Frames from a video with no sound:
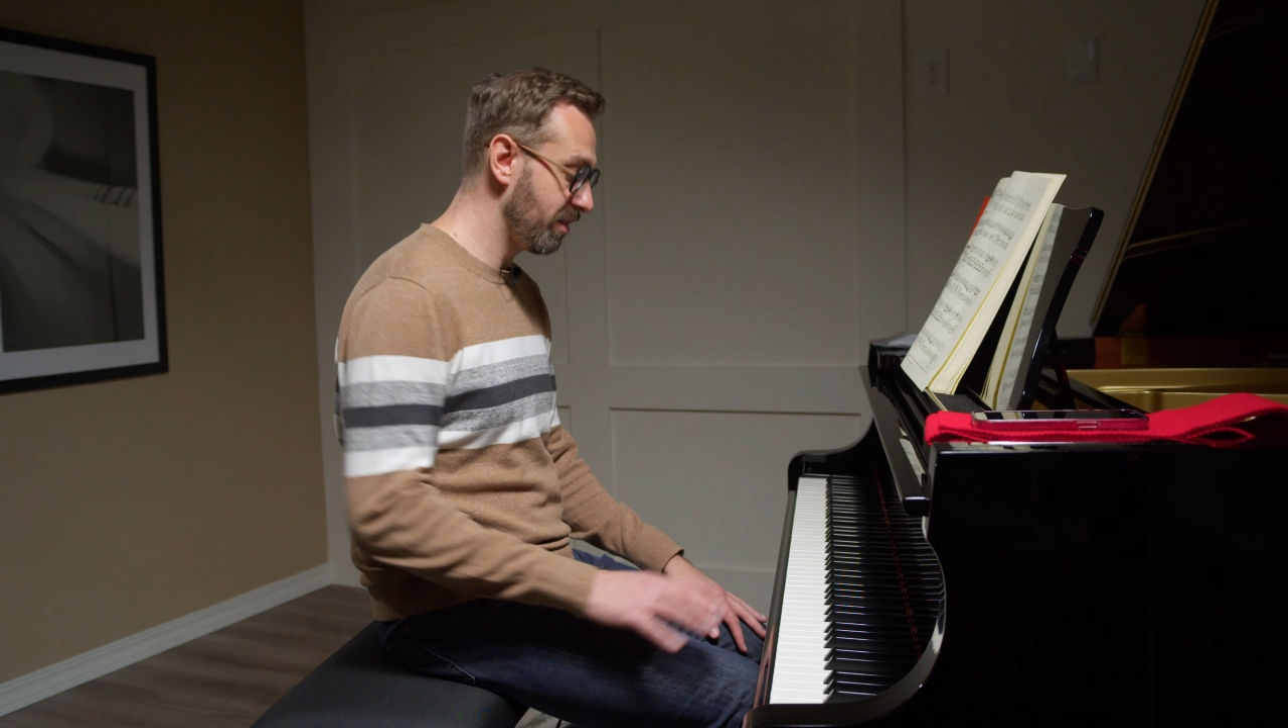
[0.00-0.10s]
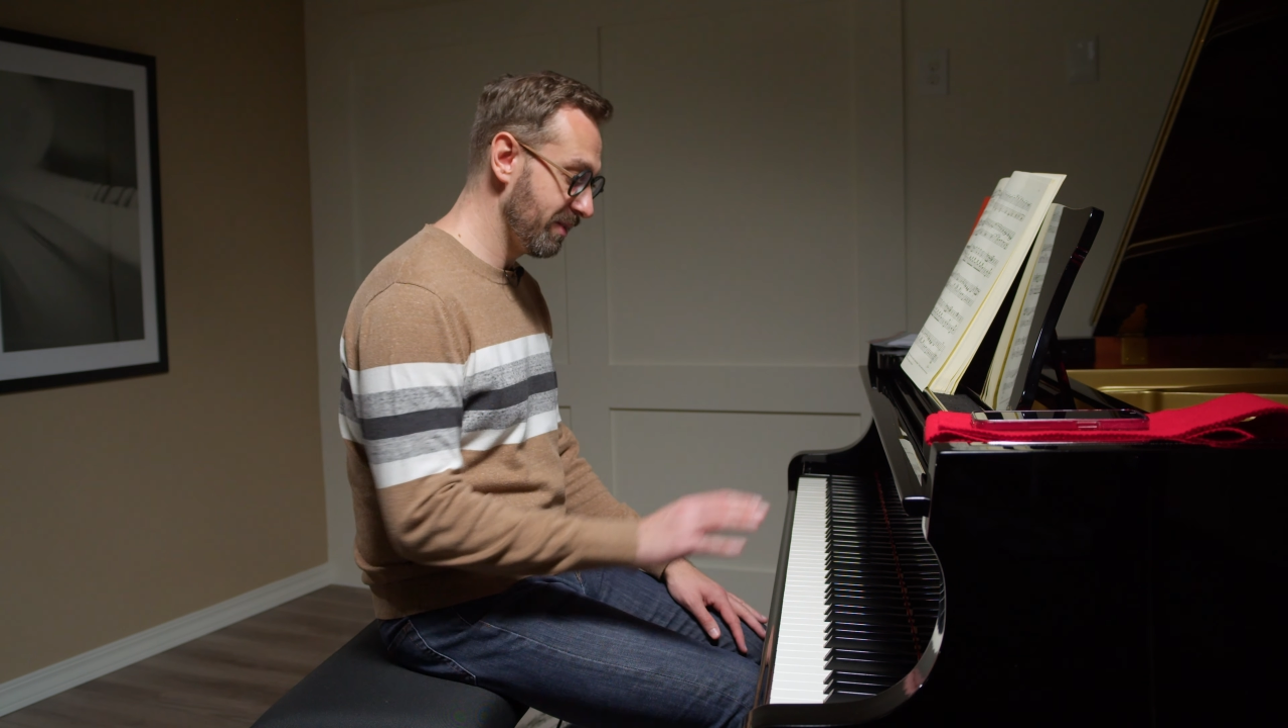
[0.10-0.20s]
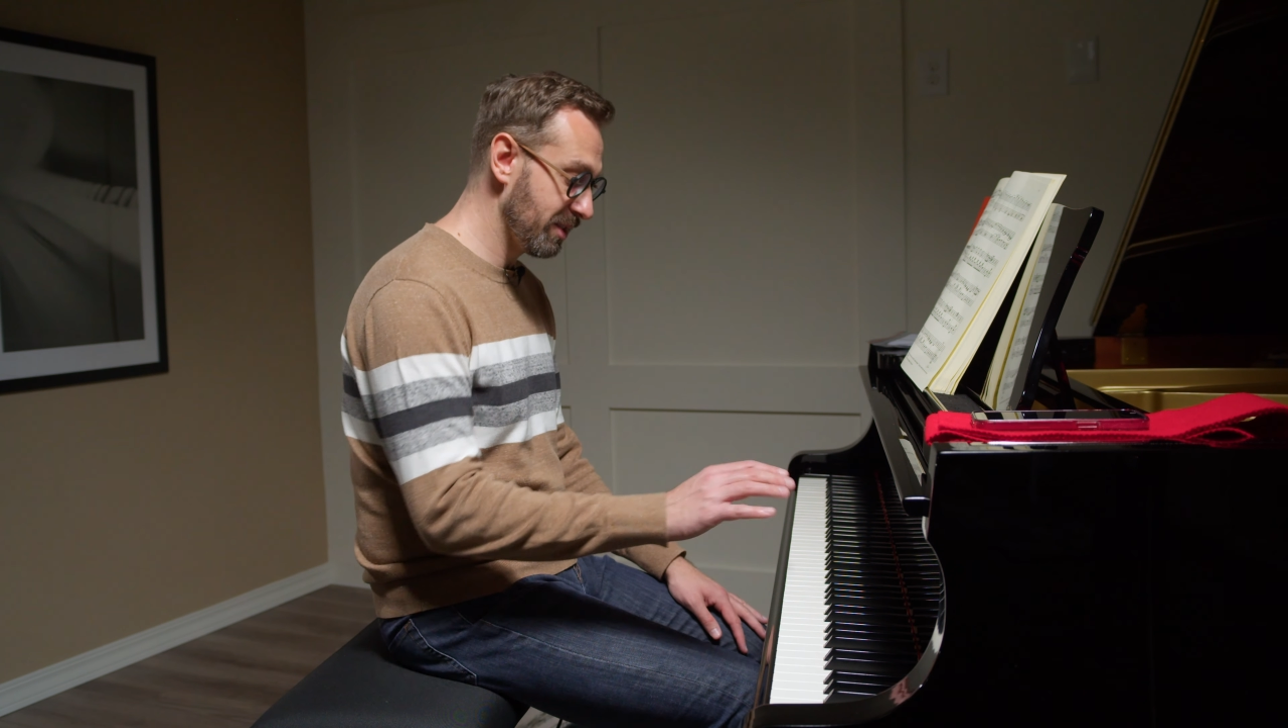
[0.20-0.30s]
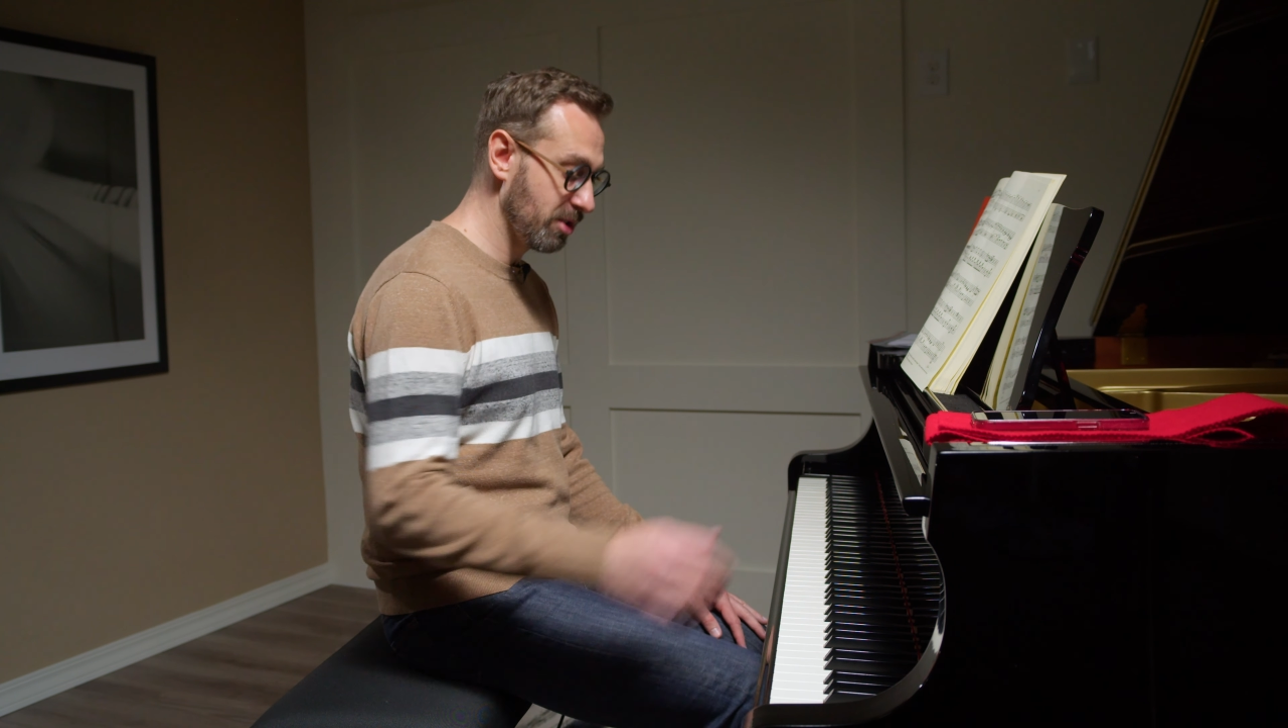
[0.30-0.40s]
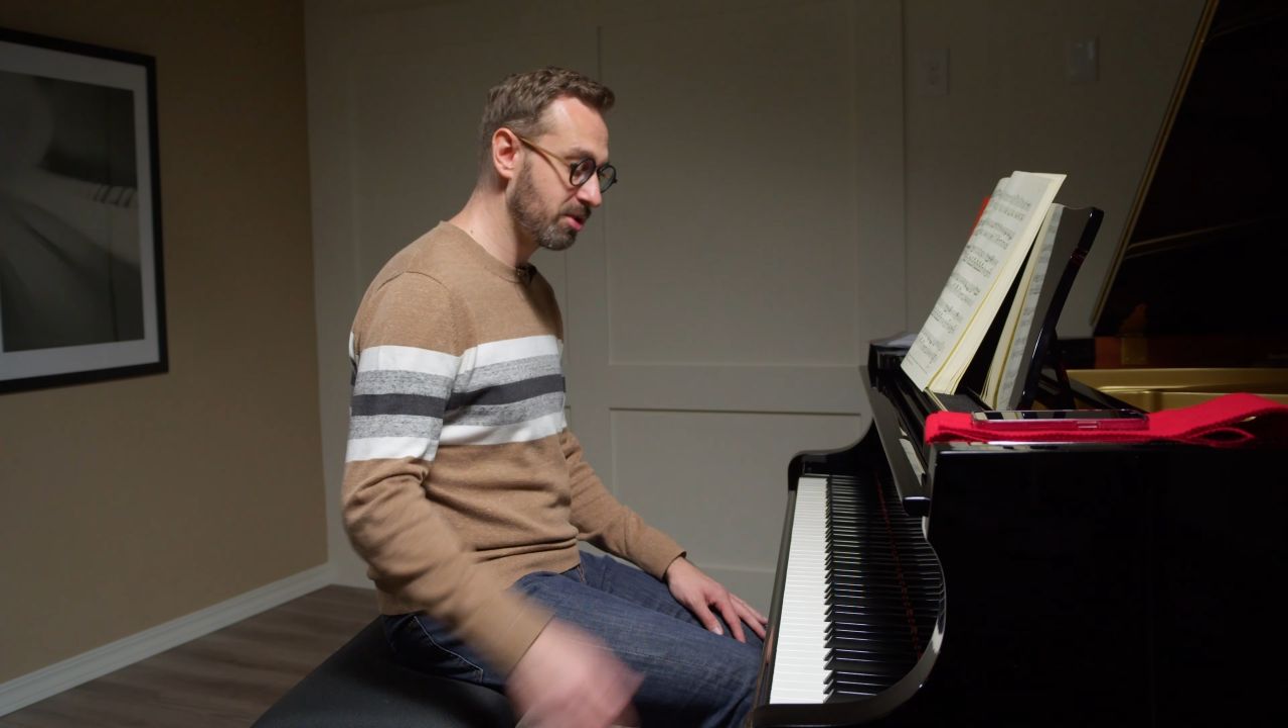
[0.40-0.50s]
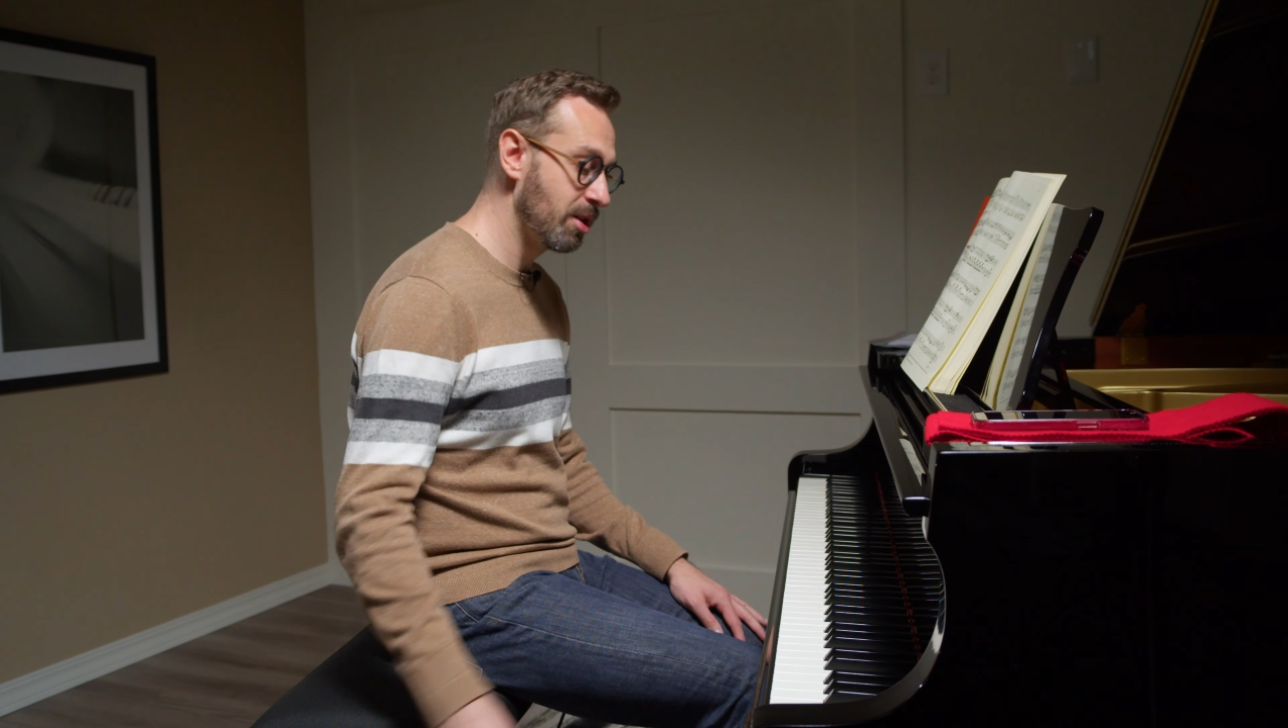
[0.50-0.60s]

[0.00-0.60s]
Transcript: and this is